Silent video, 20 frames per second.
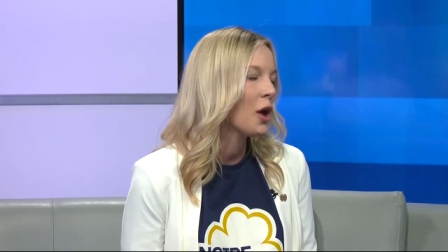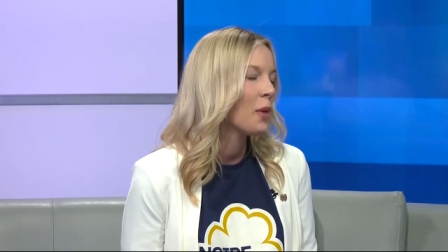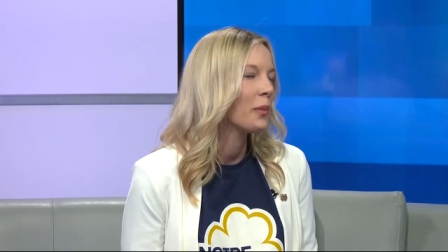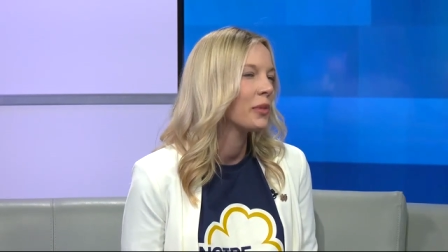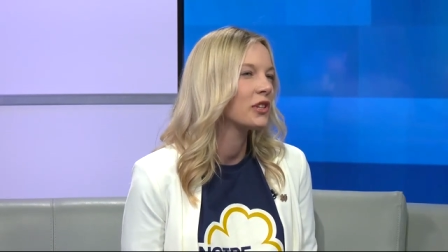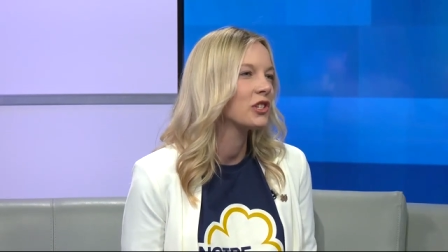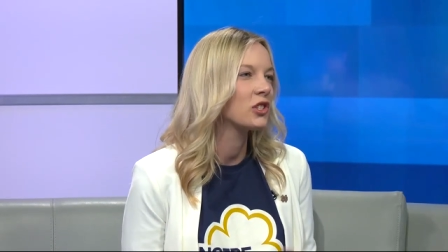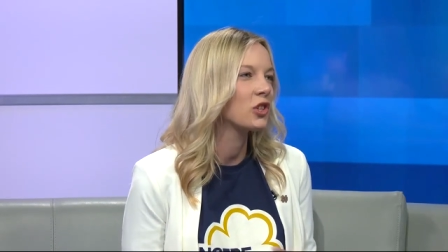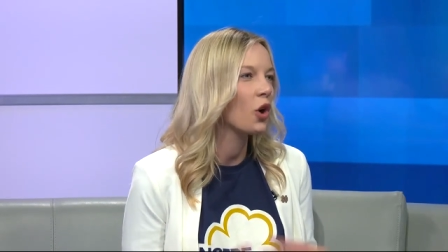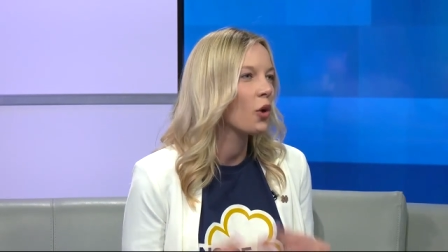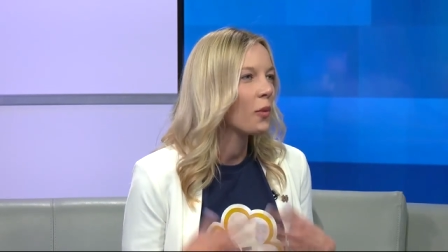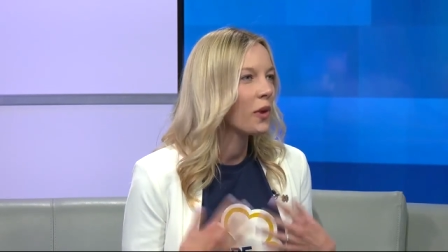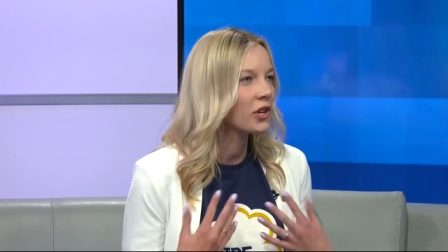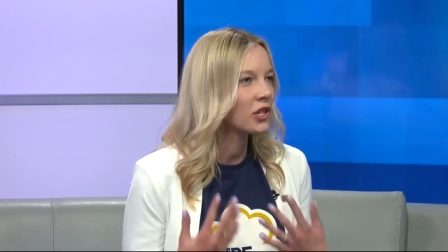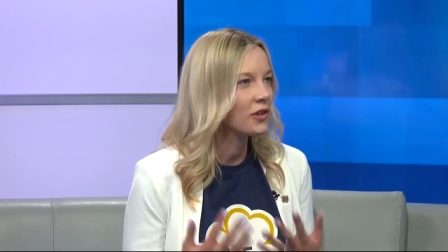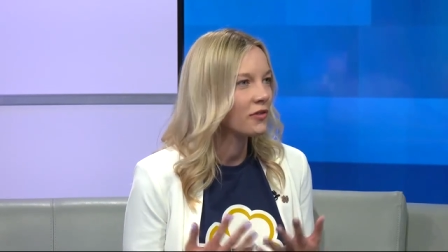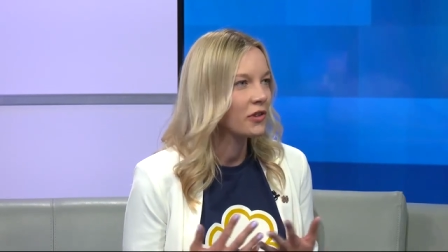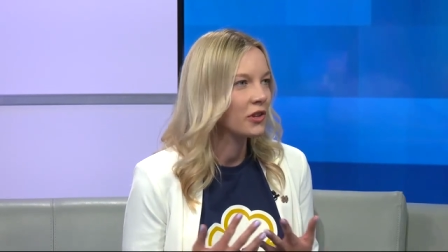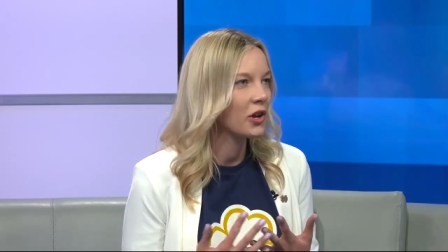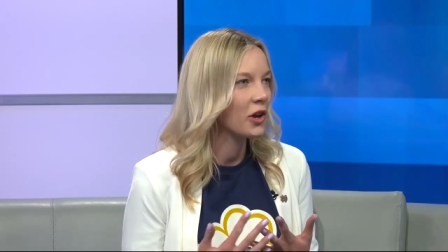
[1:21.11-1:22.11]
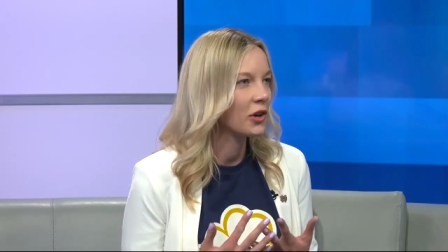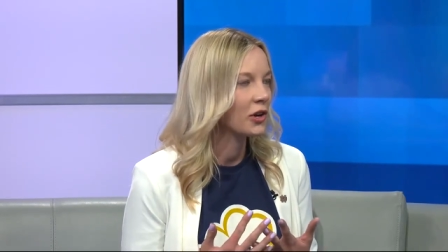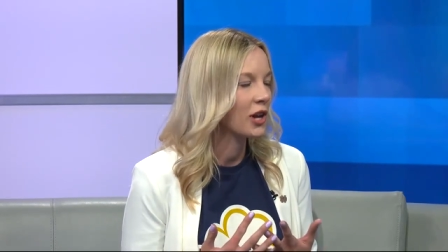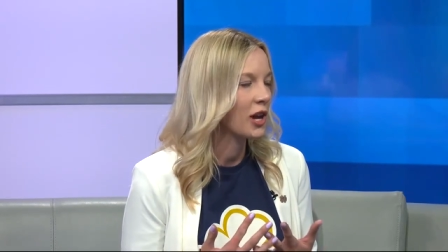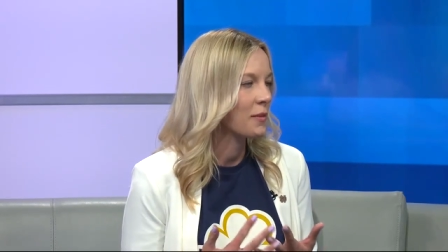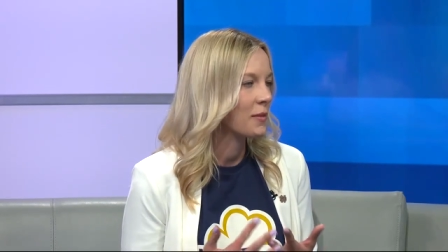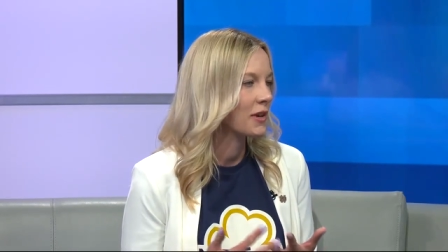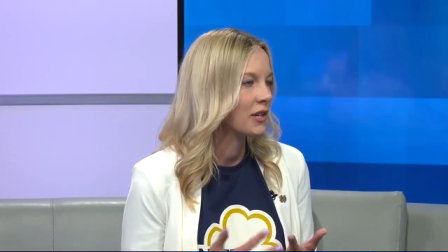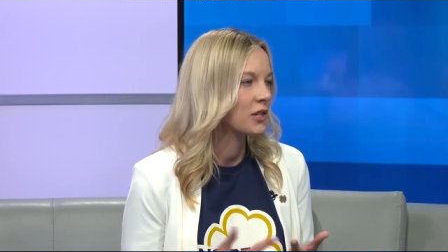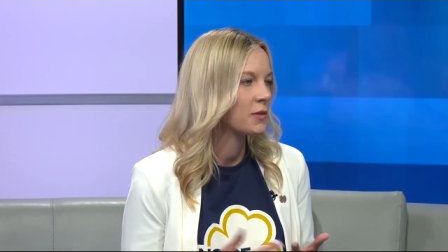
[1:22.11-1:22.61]
but so much of the Notre
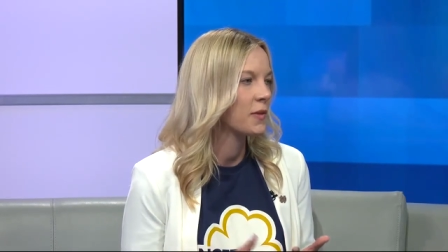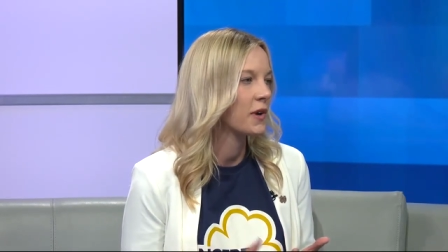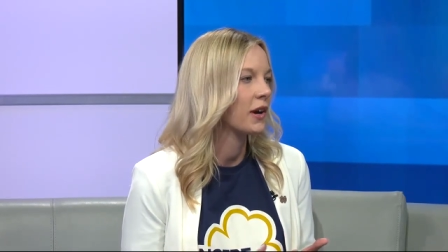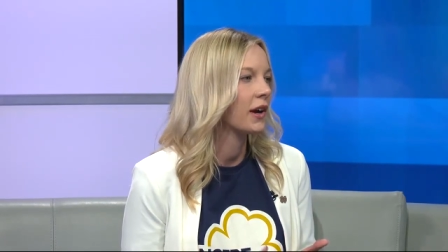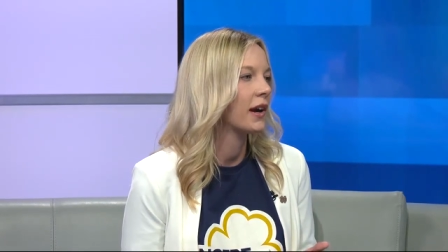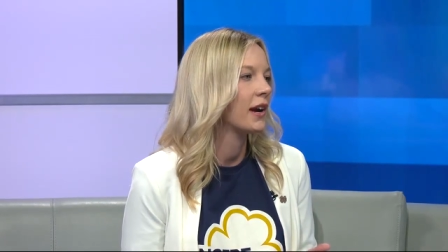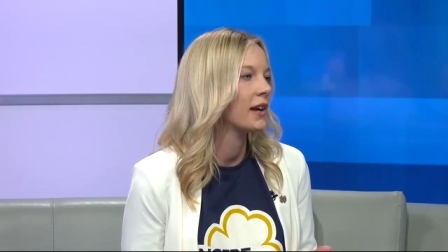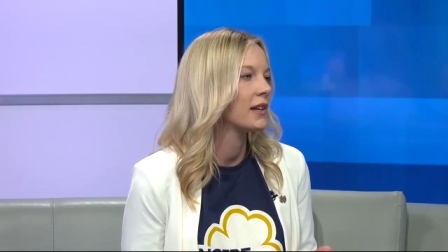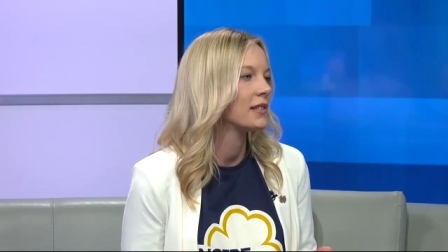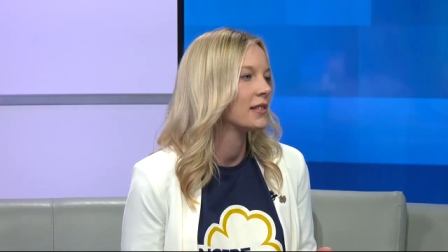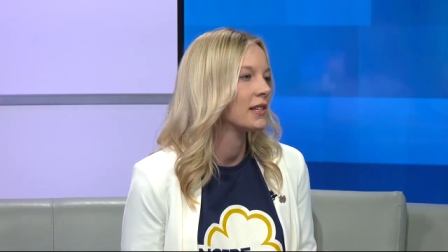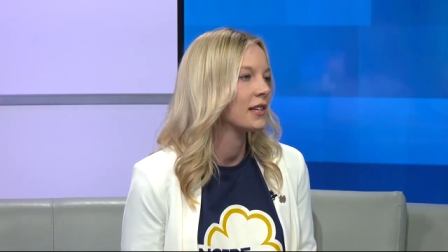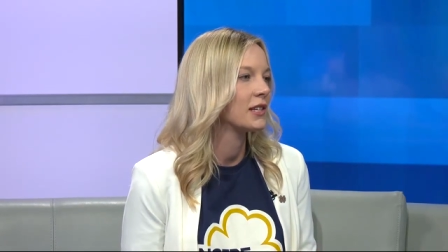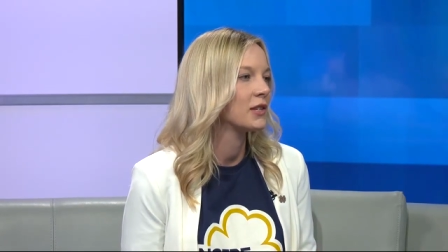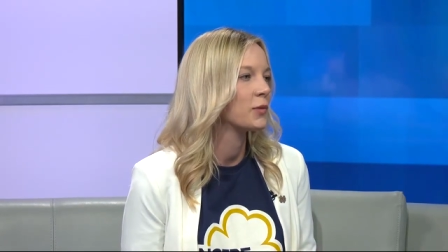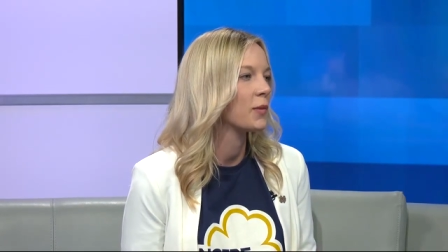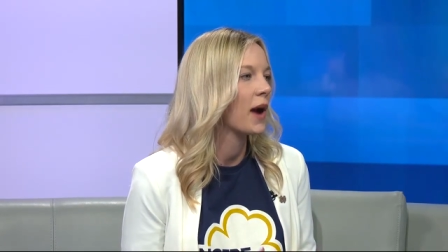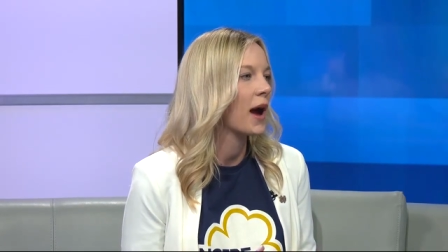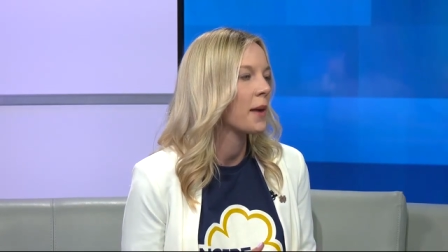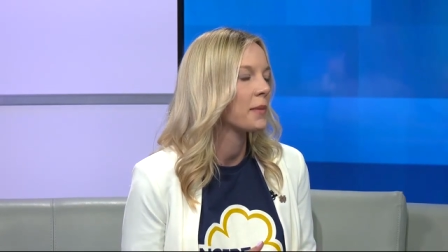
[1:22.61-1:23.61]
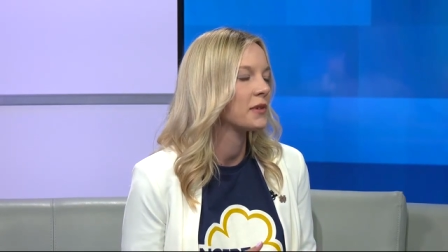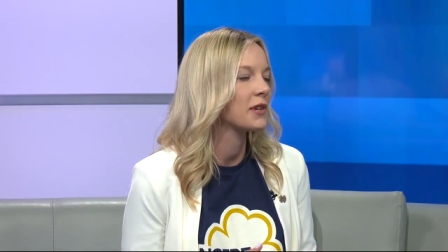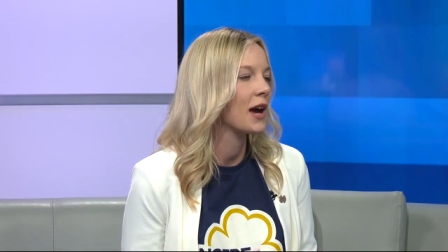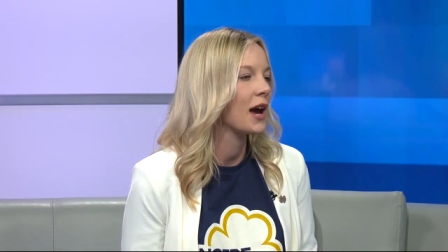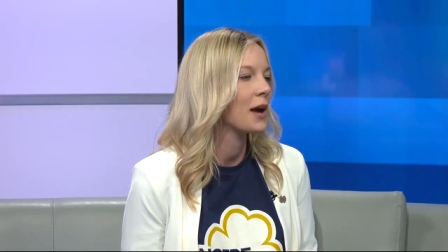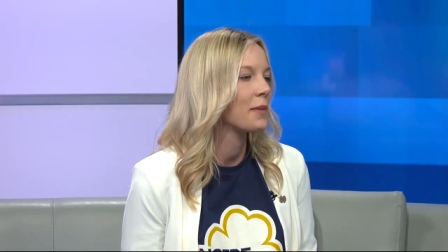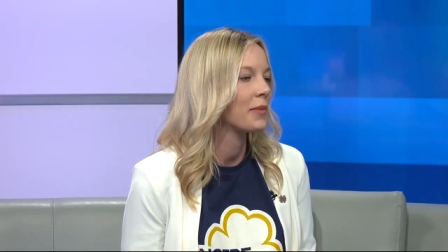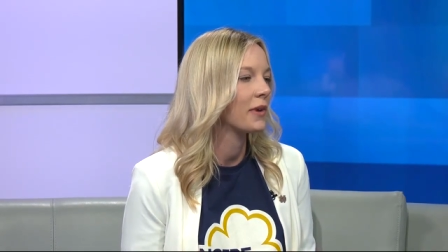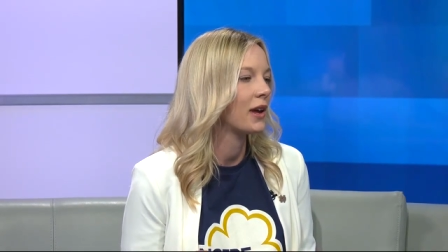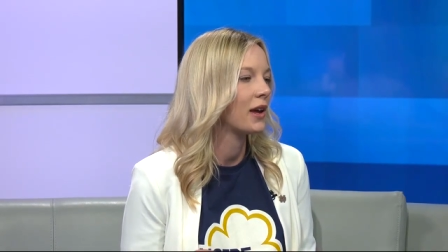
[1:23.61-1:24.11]
Dame experience is wrapped up